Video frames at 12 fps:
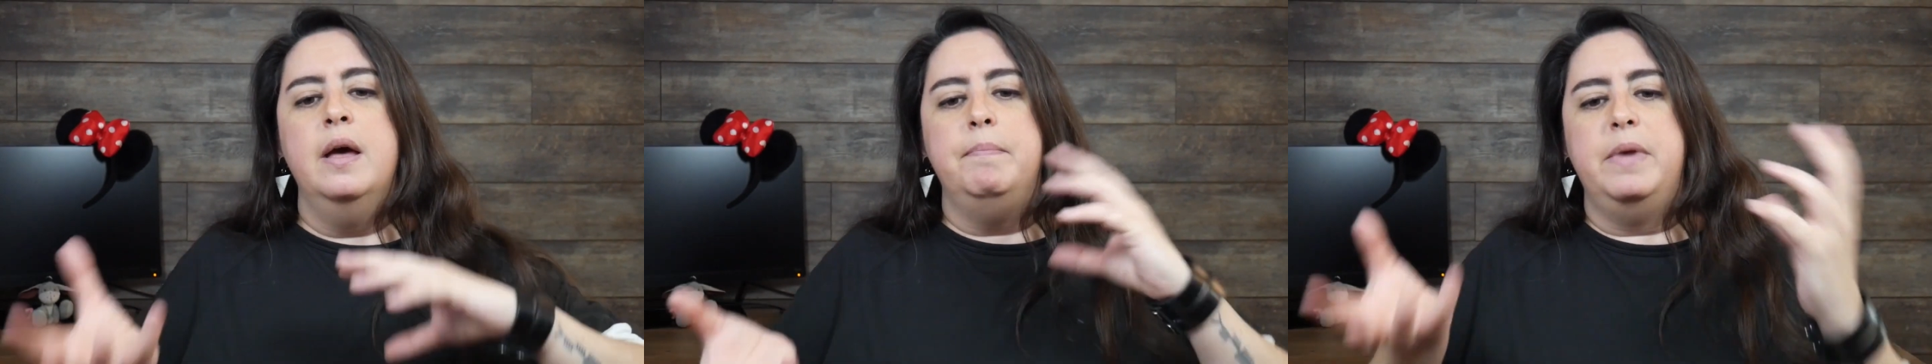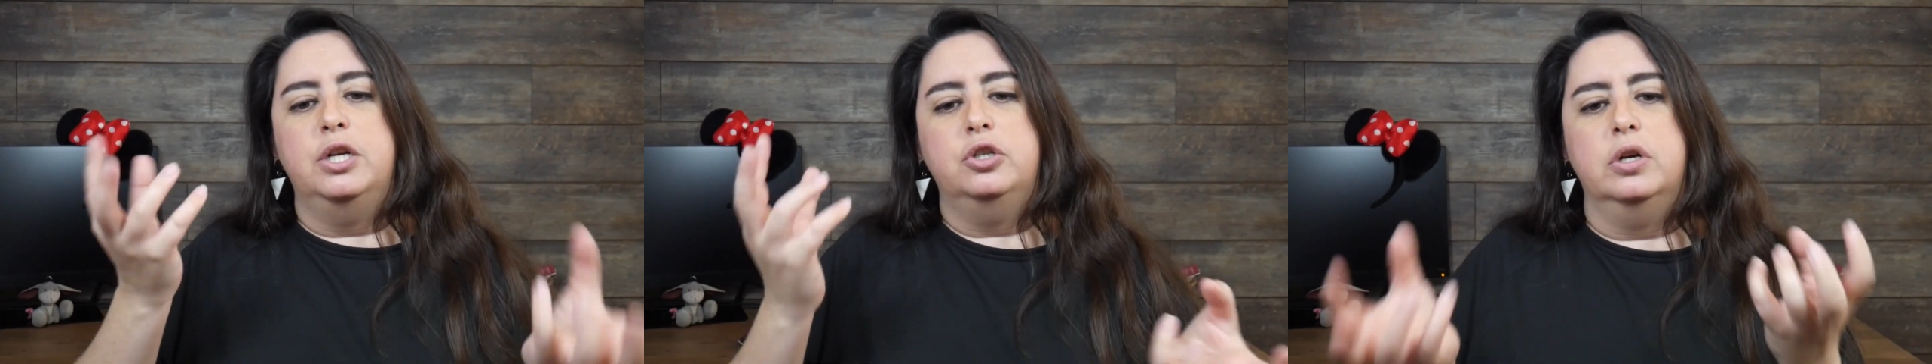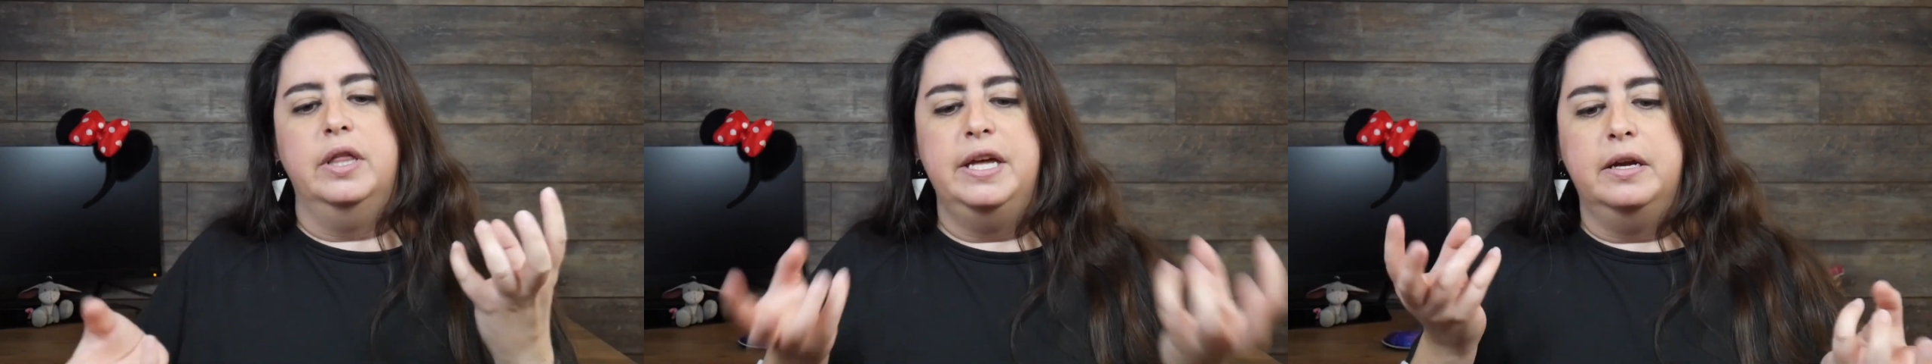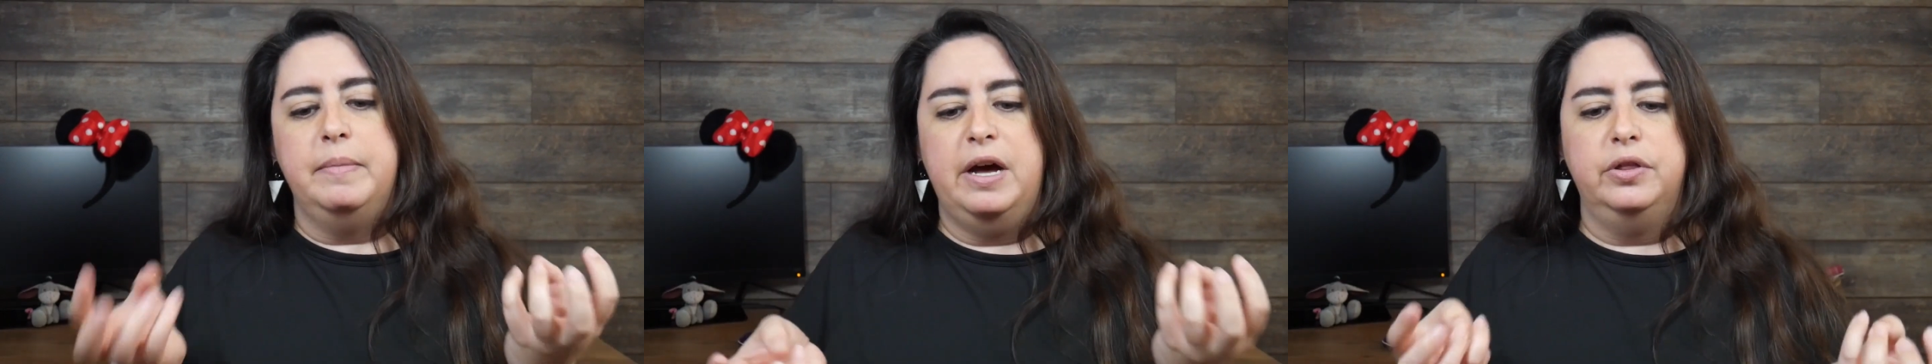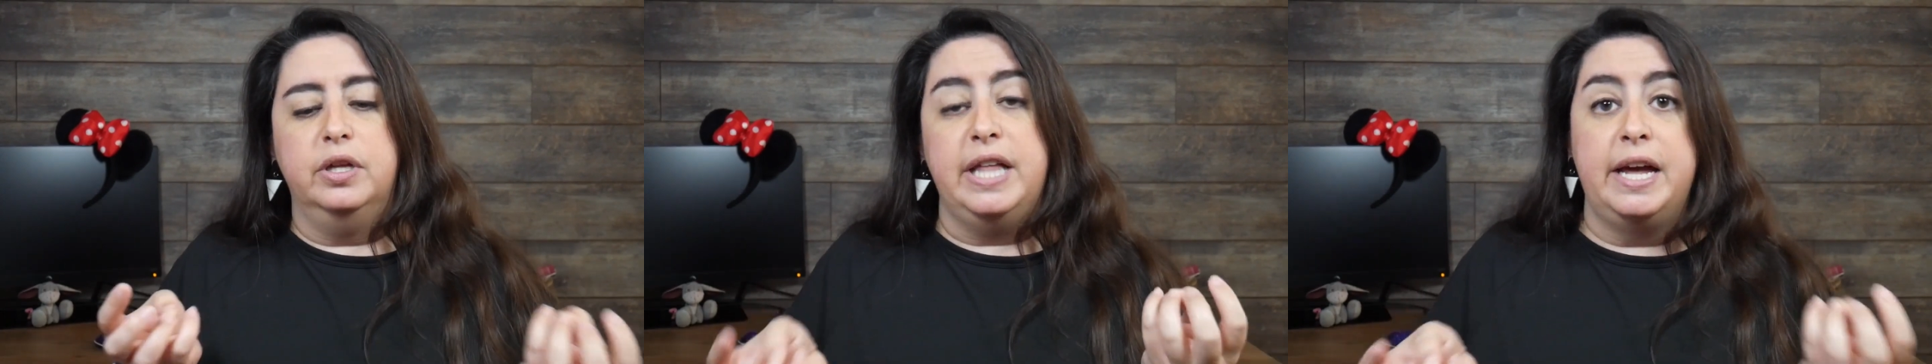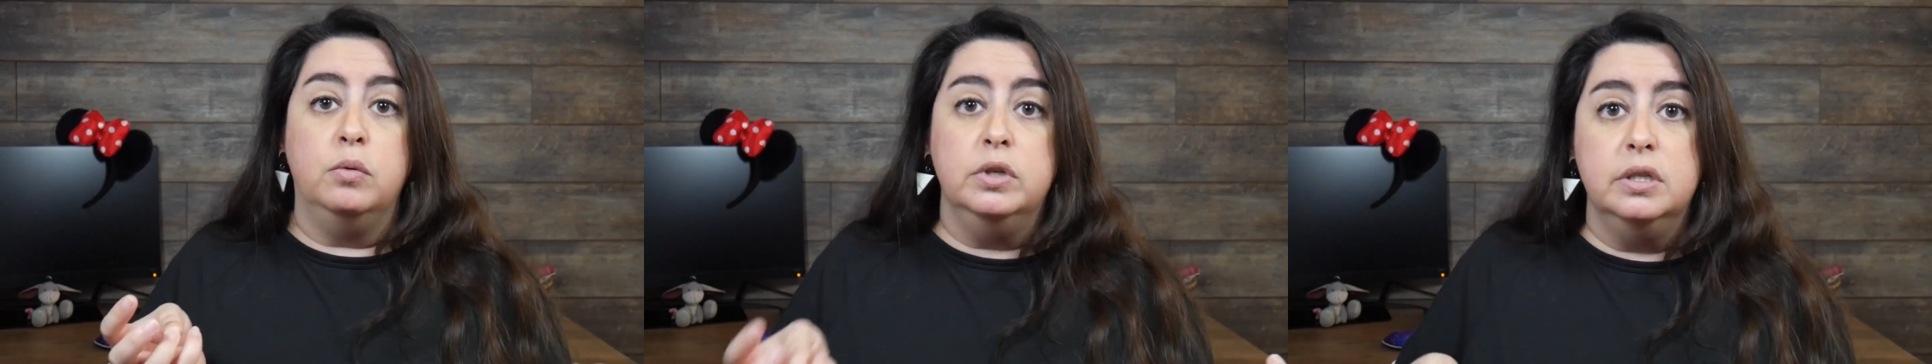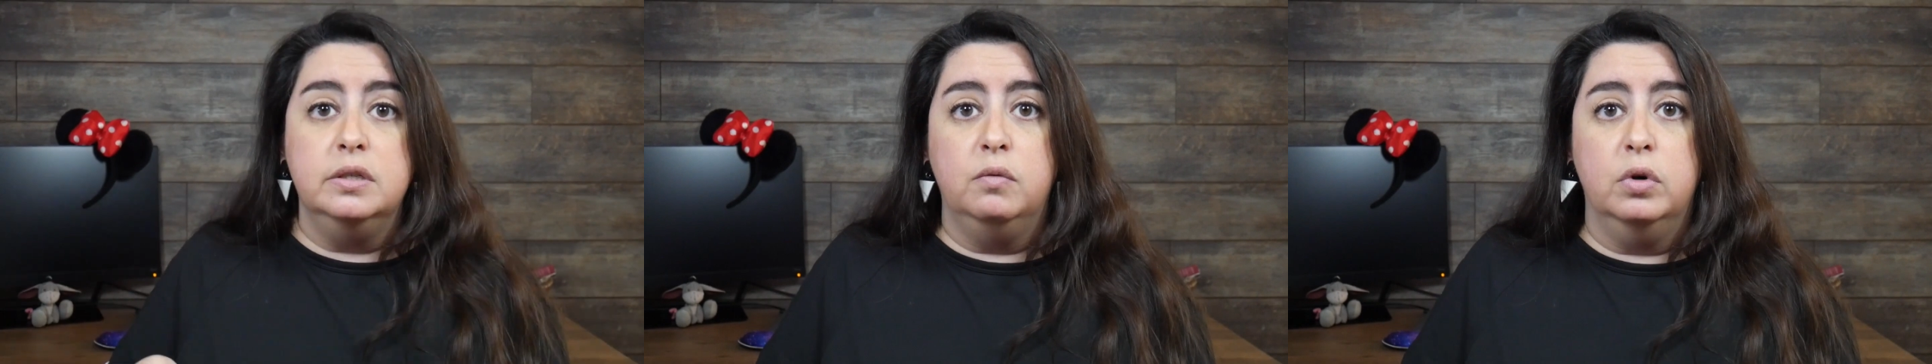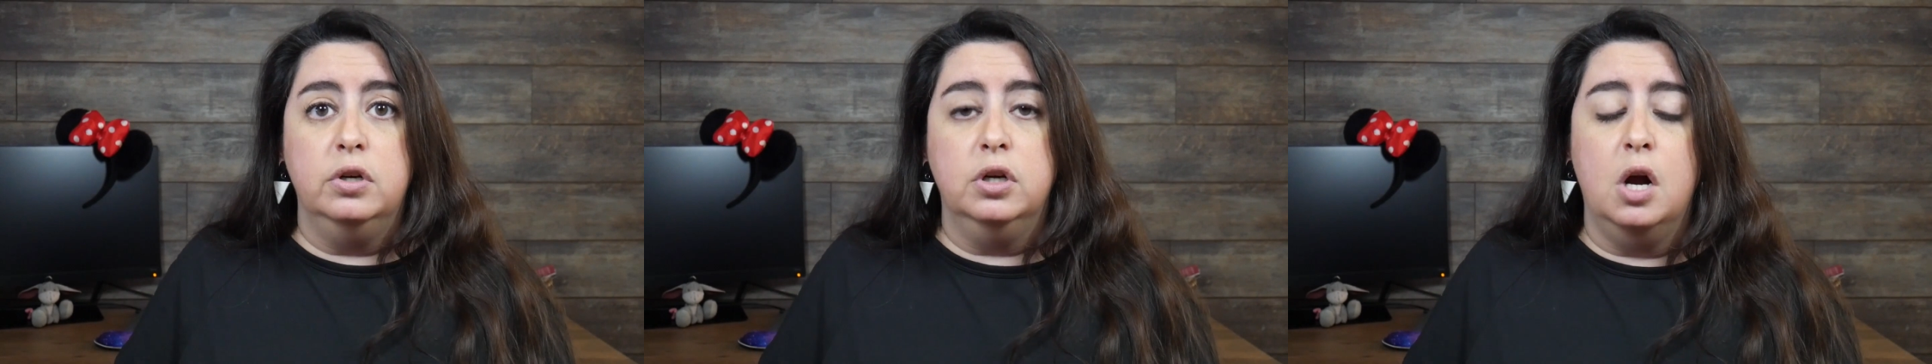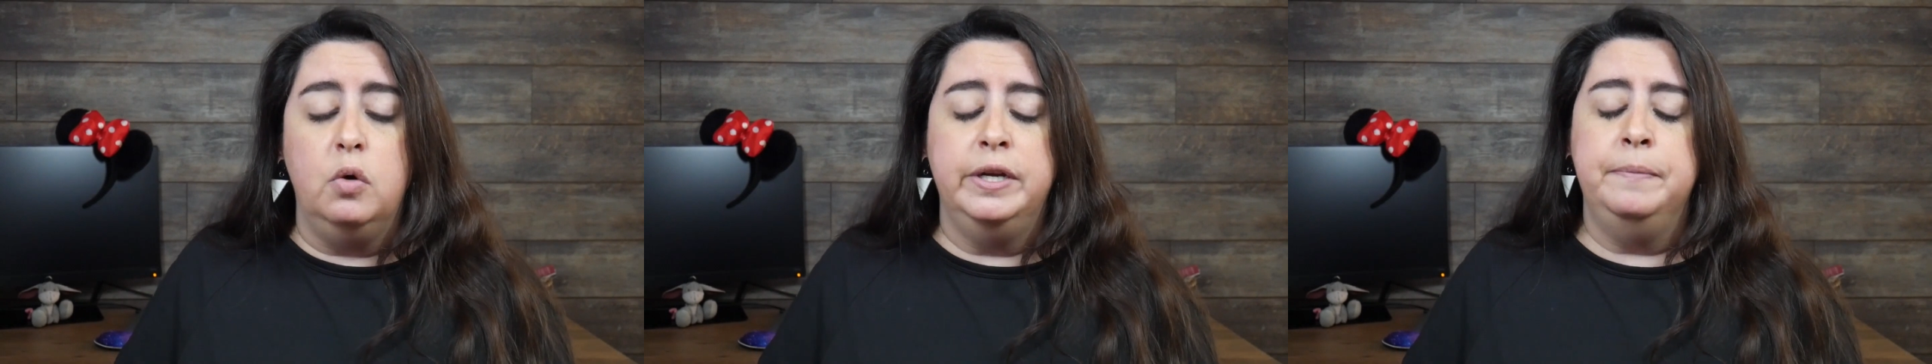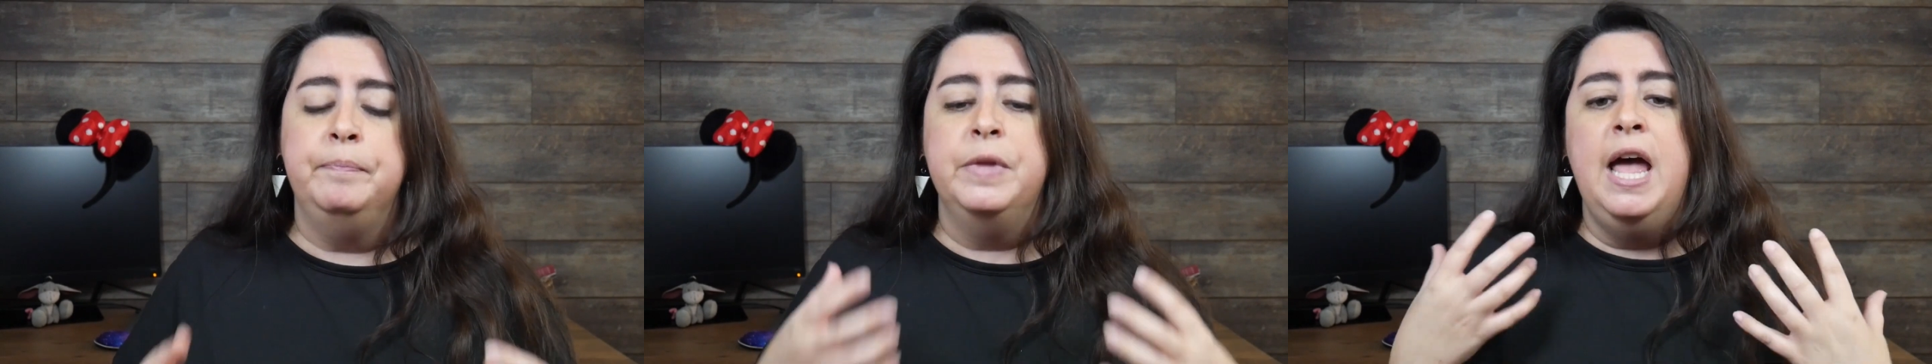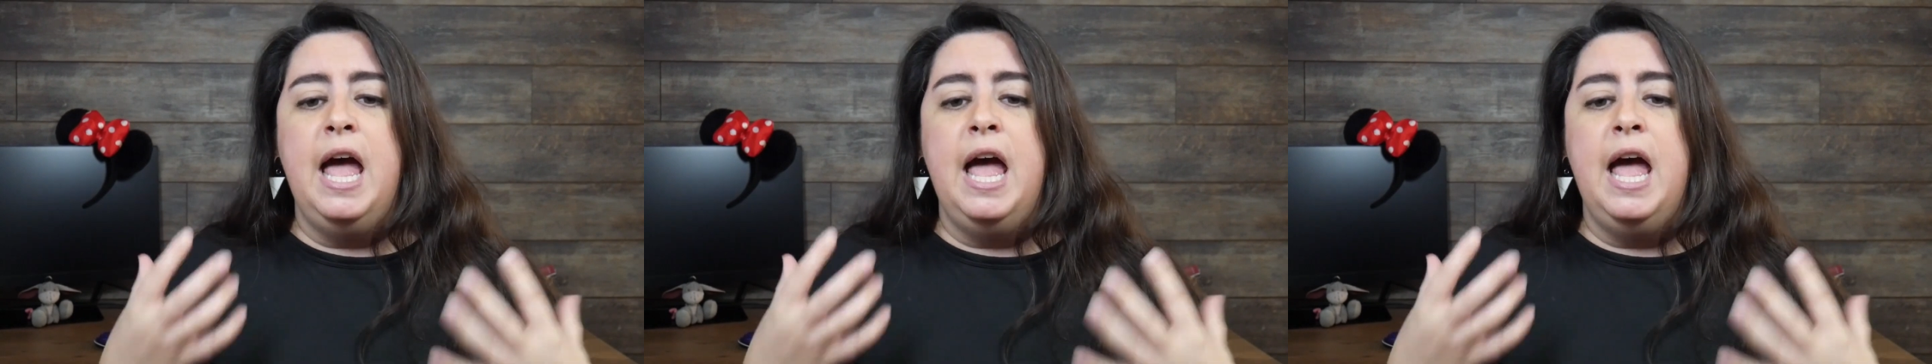make sure to think about the languages of where you're going